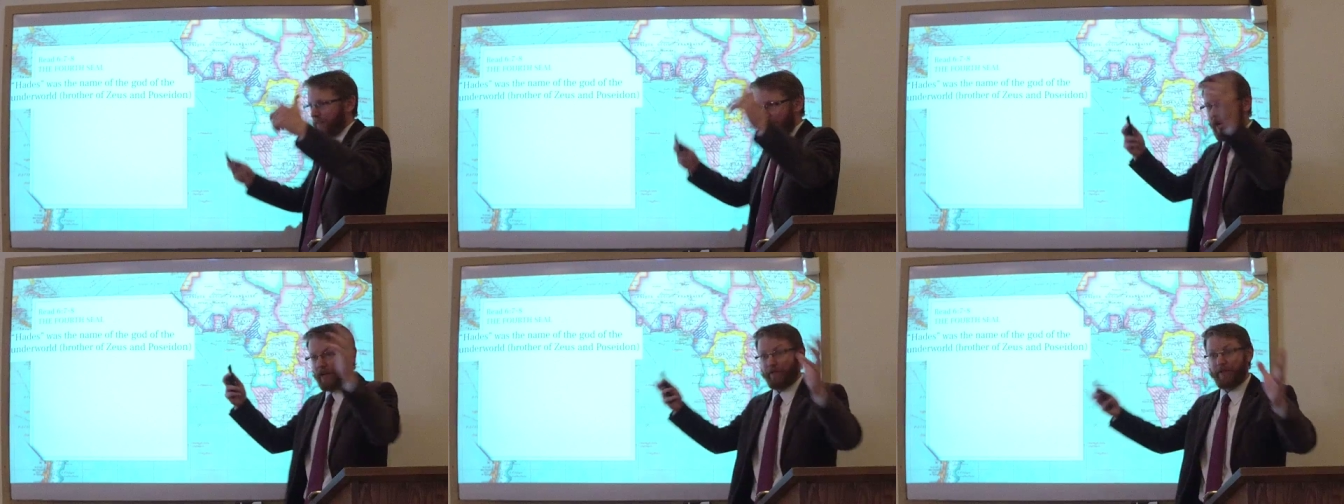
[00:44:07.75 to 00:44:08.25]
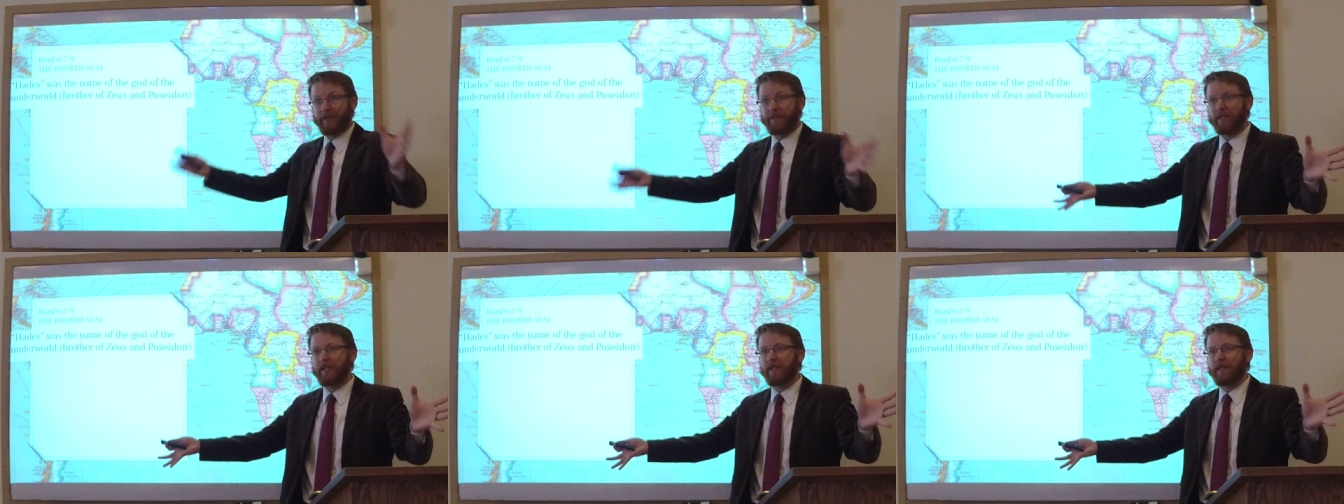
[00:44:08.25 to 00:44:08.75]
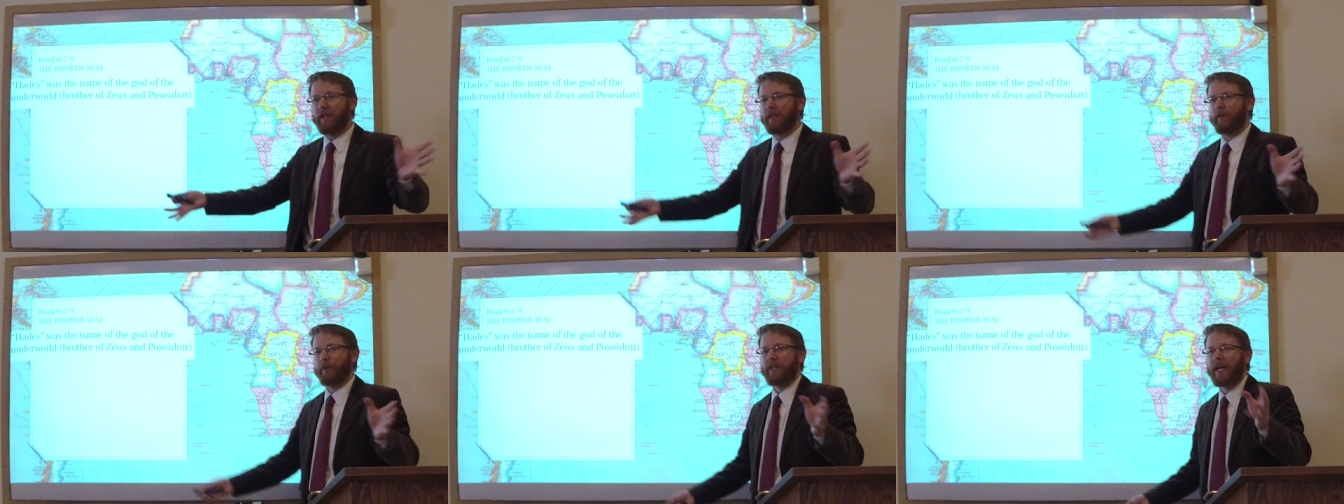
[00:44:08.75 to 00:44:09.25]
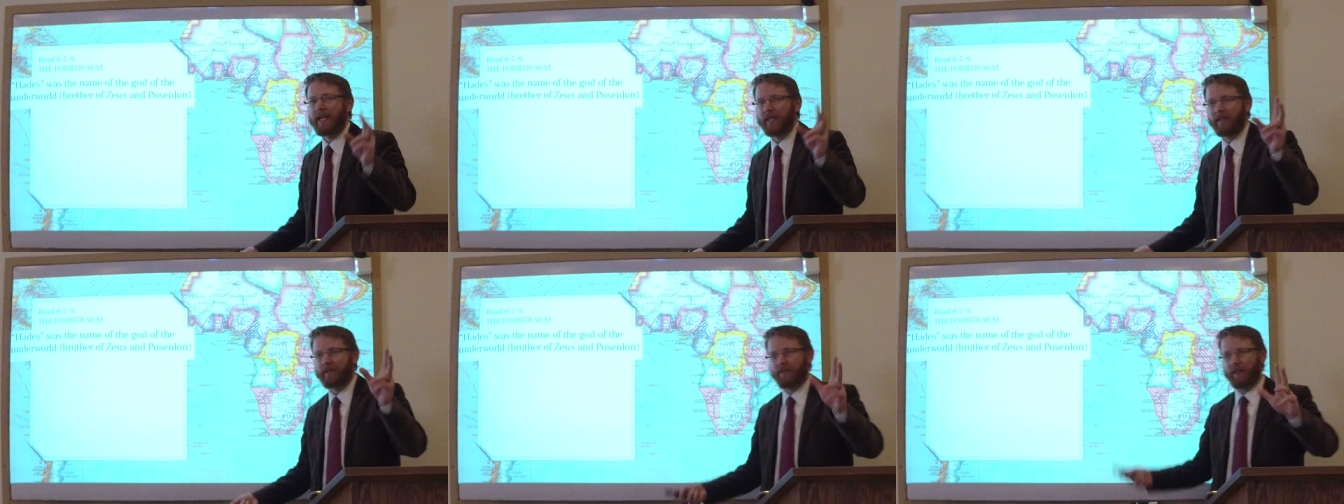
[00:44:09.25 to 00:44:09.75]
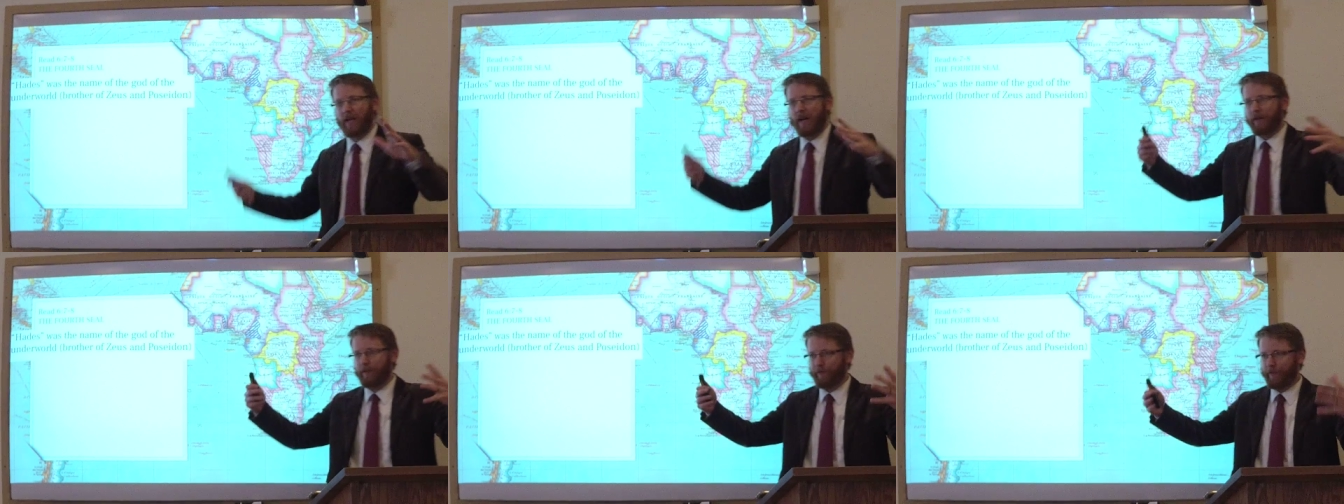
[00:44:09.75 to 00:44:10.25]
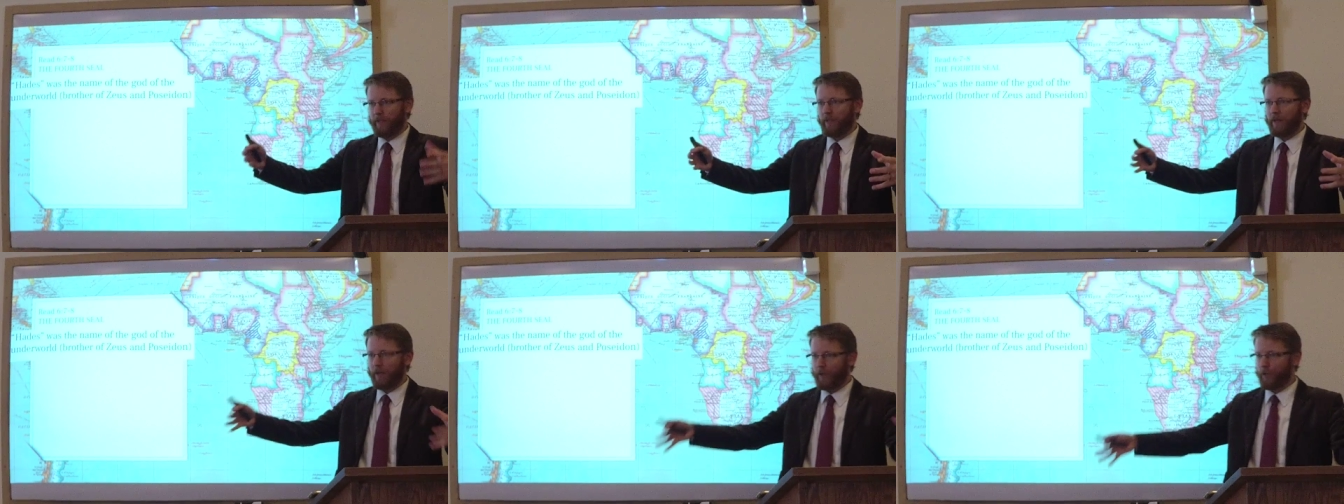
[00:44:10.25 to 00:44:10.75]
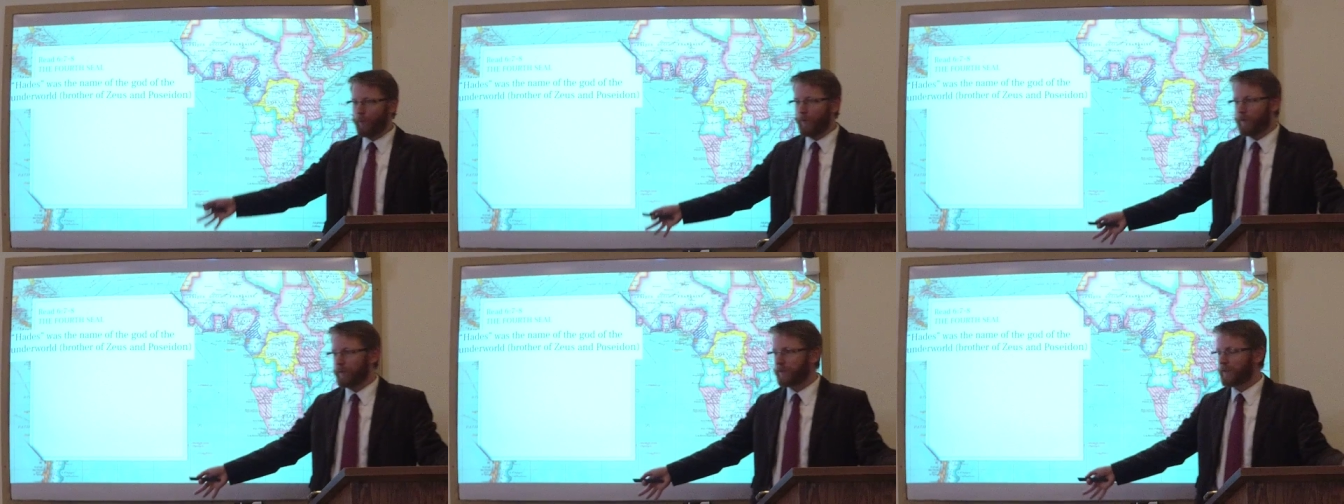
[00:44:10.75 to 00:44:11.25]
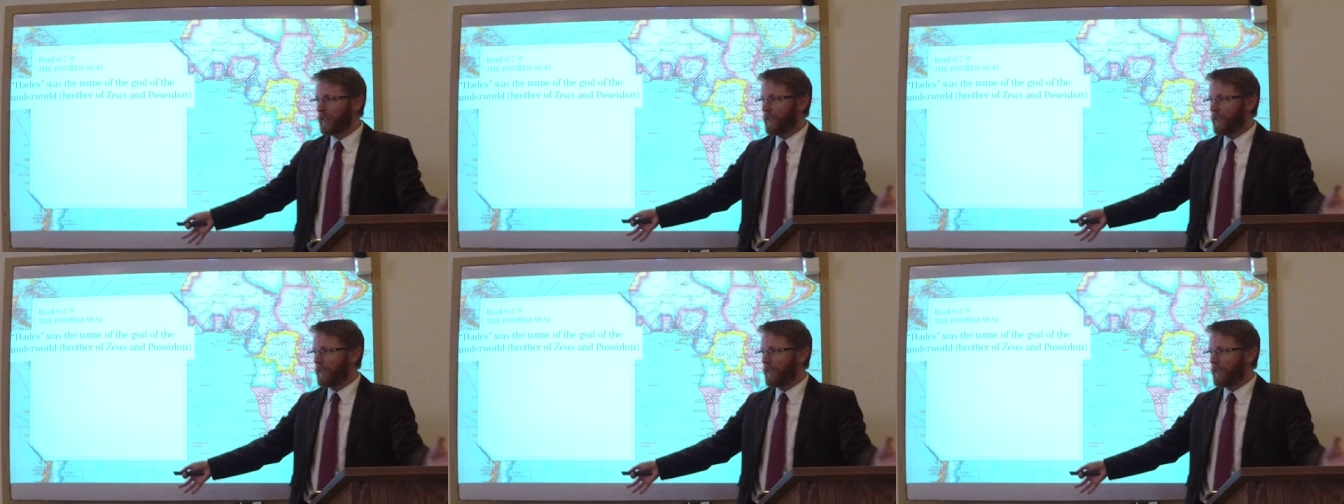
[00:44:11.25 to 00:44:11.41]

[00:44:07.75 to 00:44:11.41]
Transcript: the god of the sea, and there was Hades, the god of the underworld.